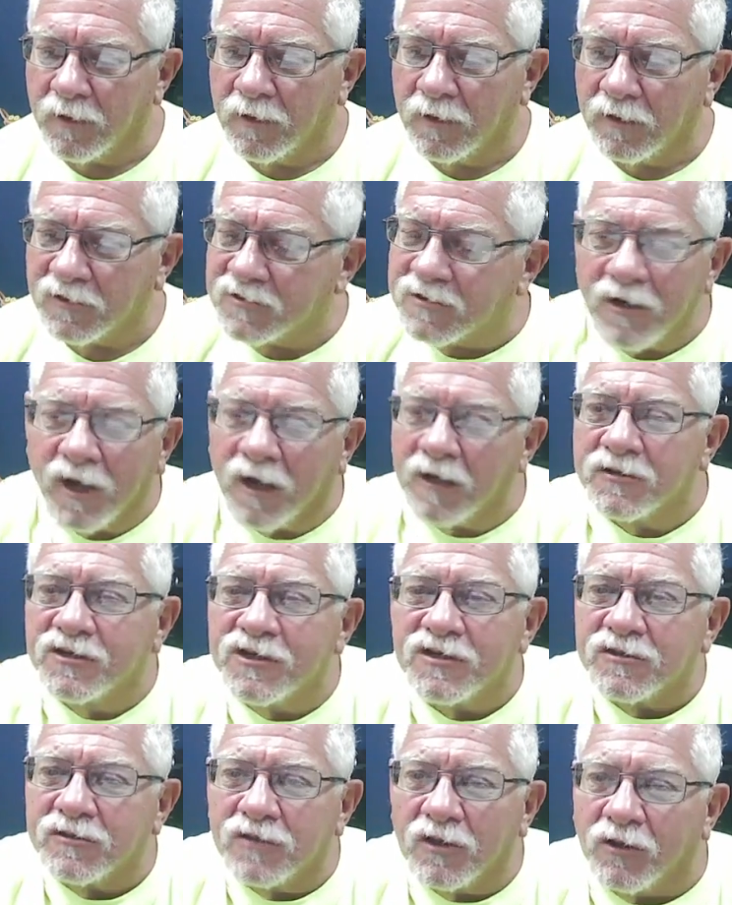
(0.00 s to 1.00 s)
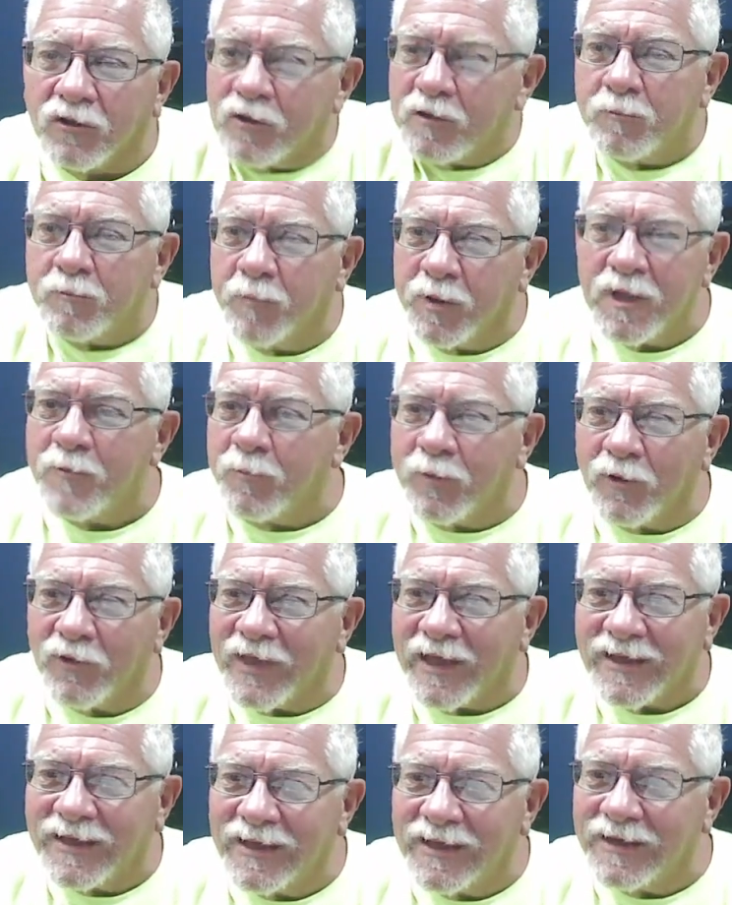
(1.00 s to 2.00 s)
It's not just the good people
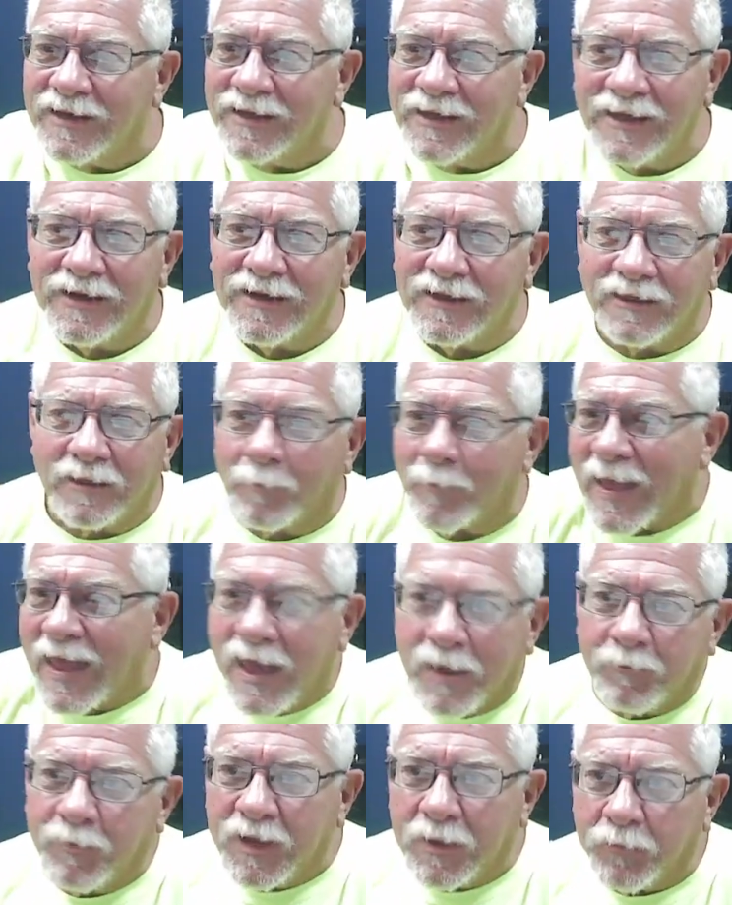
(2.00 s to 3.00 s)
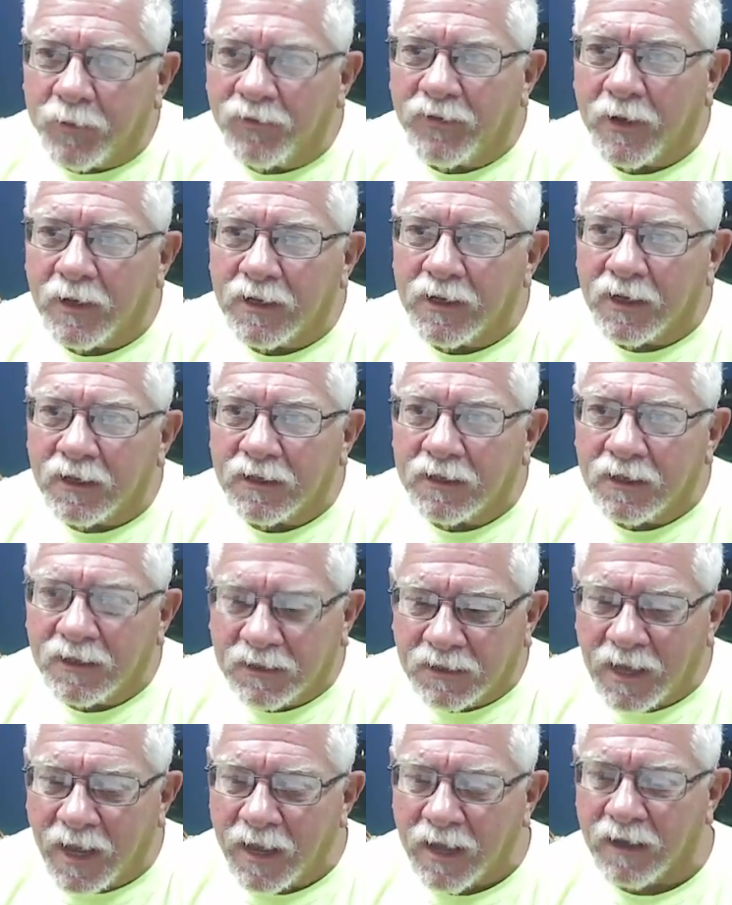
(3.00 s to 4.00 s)
that get in and the bad people that get
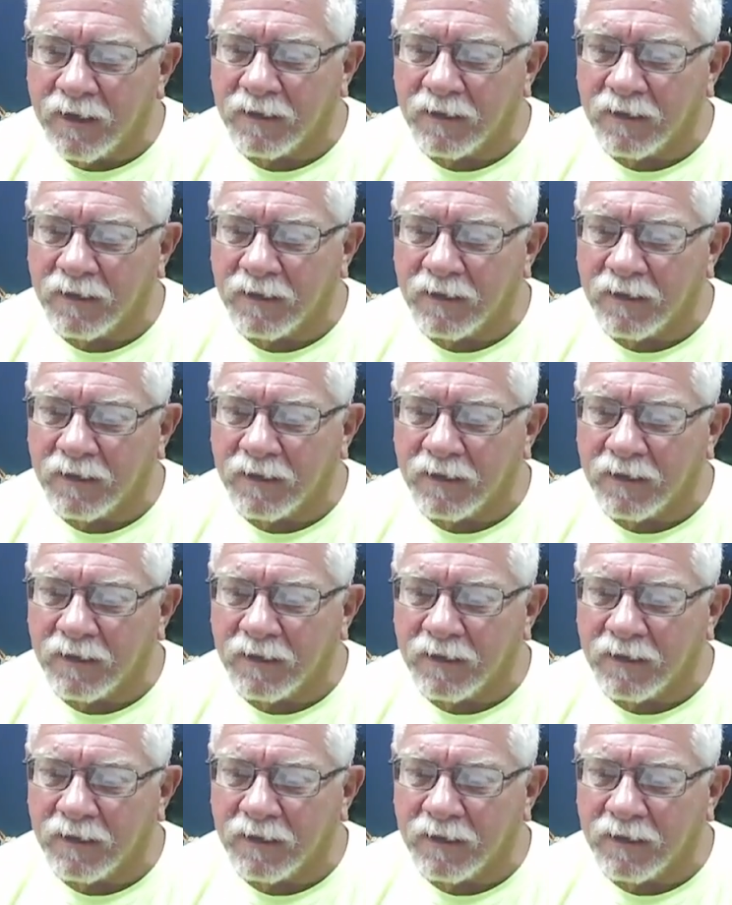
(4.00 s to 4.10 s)
kicked out.